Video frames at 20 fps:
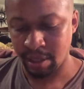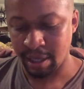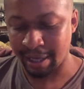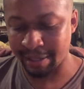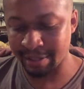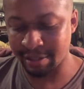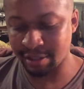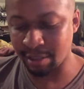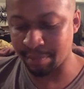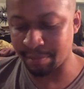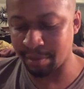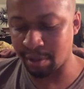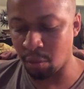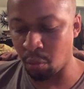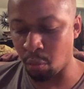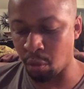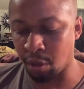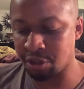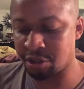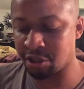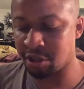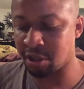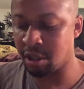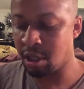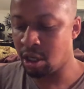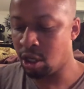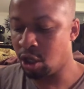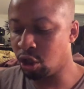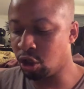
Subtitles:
and something one should